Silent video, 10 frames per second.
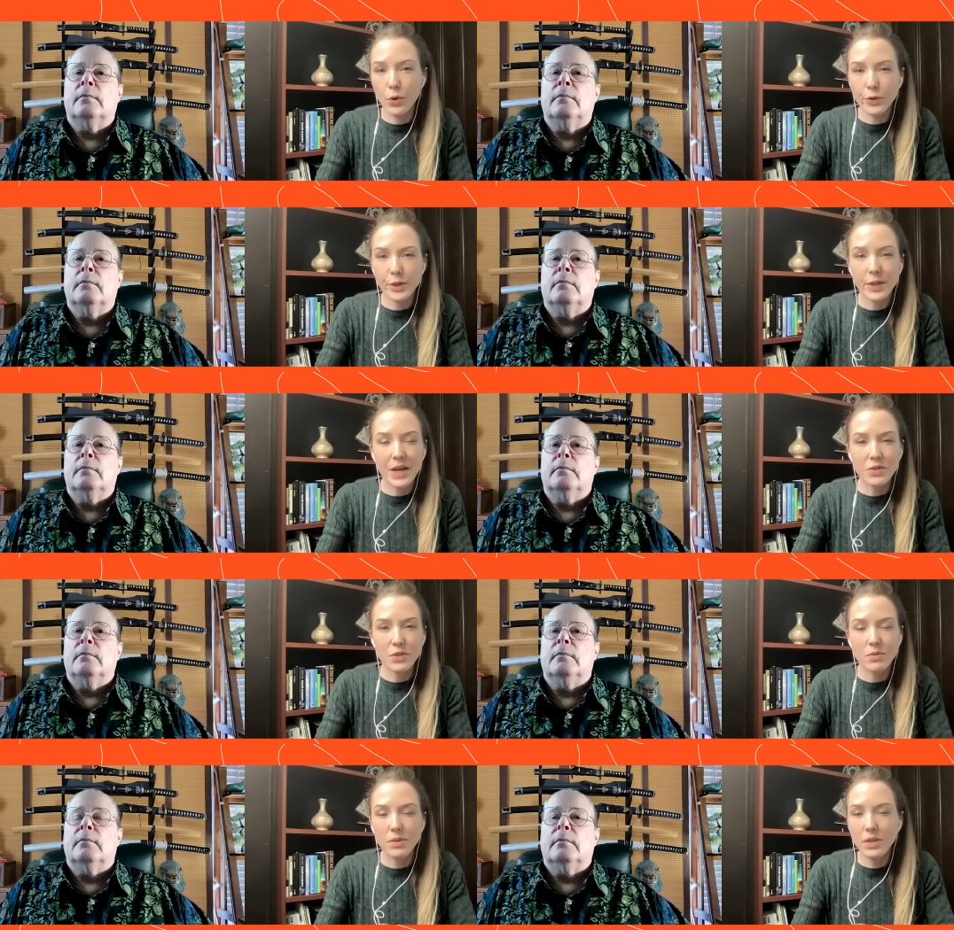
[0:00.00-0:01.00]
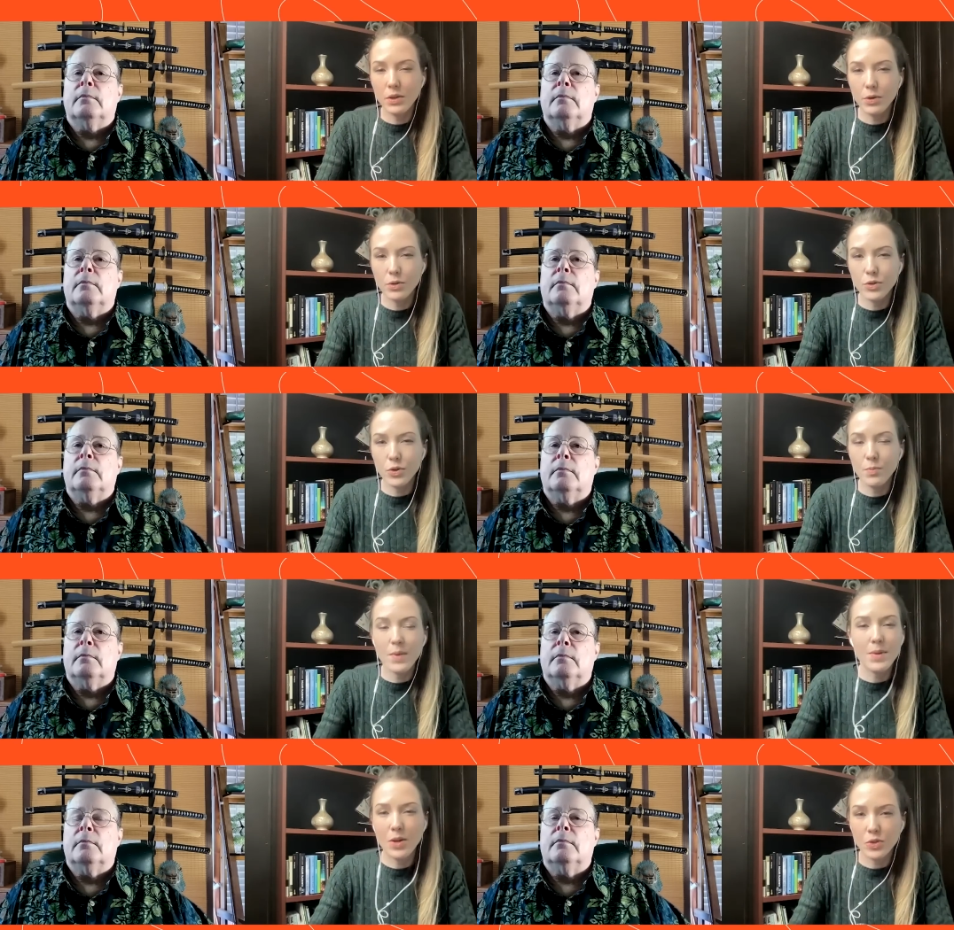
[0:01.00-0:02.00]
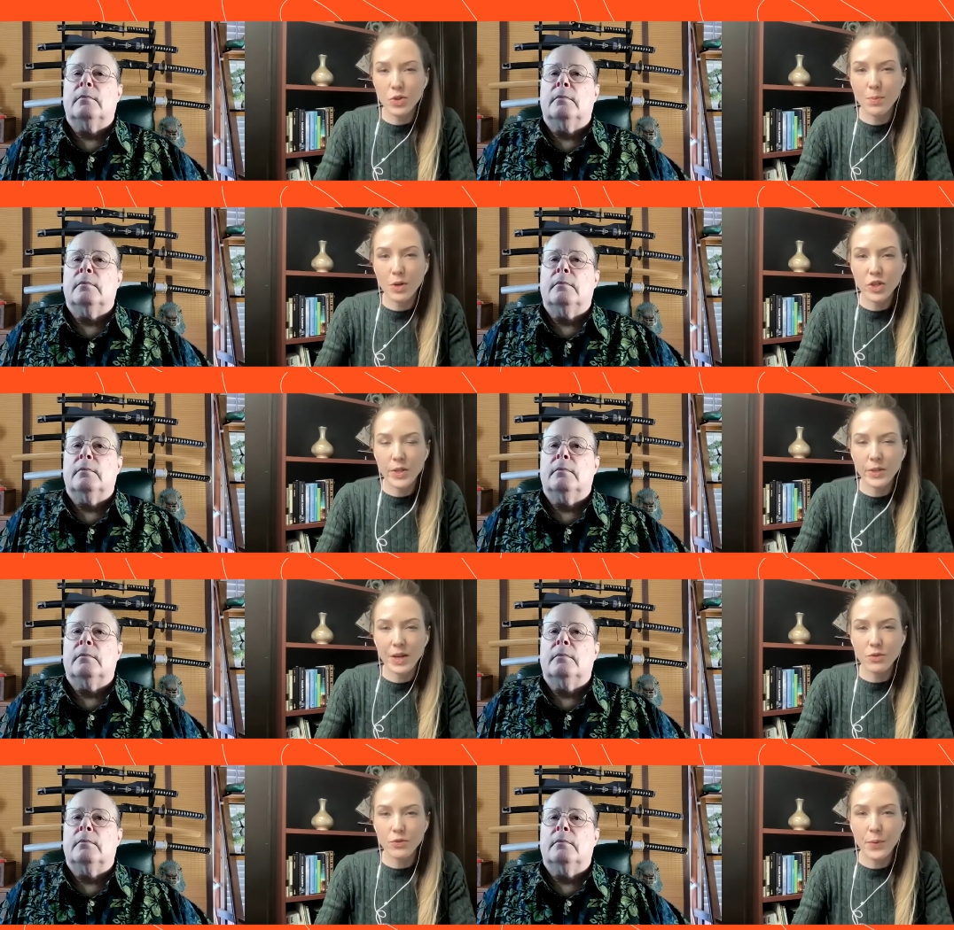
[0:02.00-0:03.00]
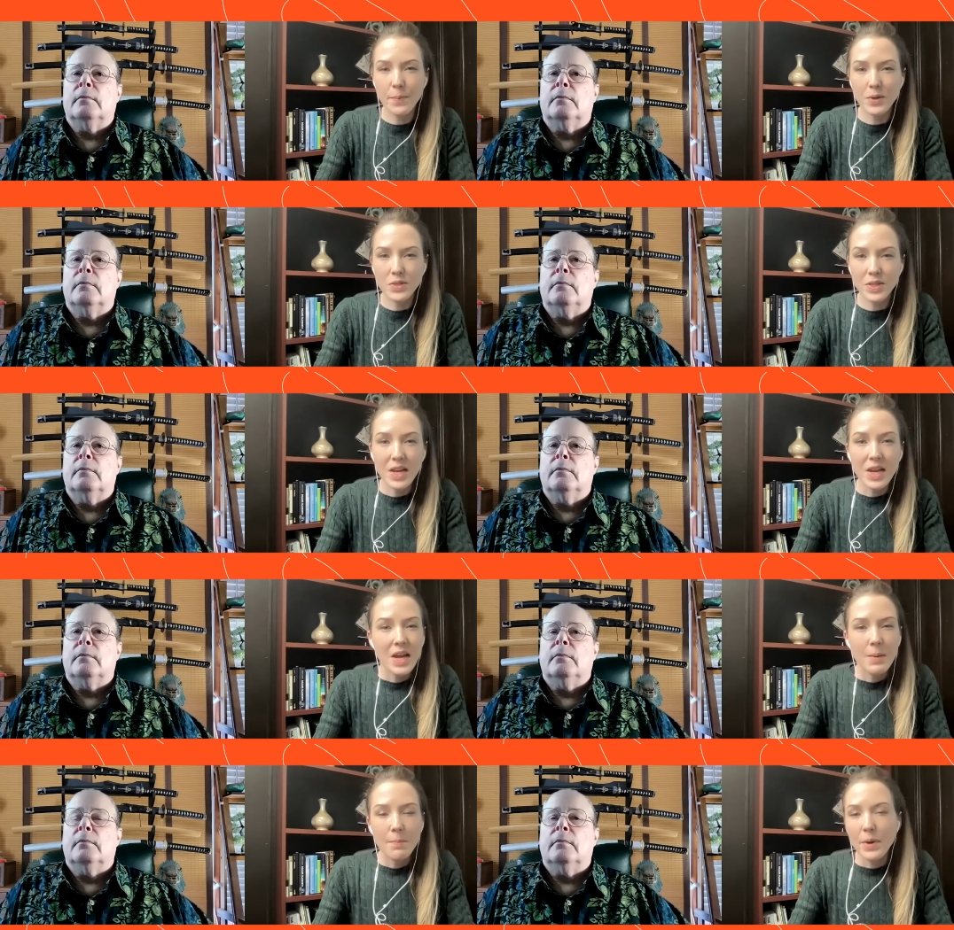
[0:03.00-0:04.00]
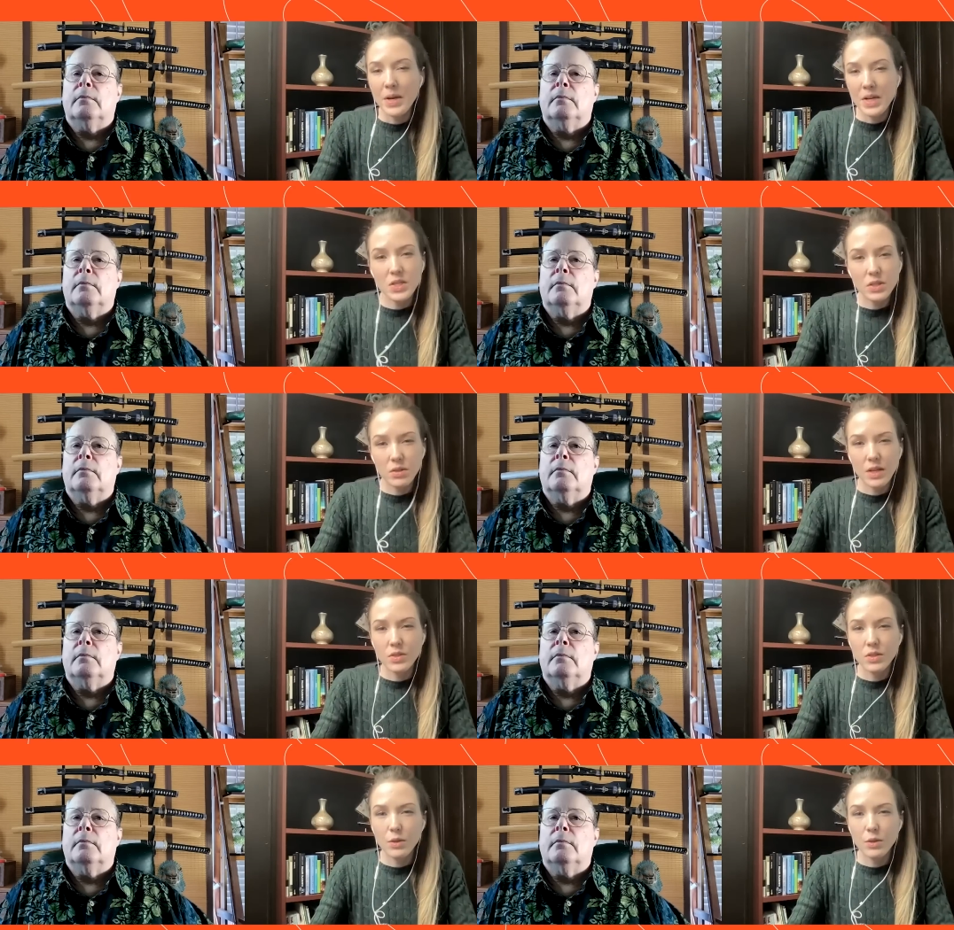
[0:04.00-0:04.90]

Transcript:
Speaker 1: over the last year or so, maybe not so much in the last few months, but it's it's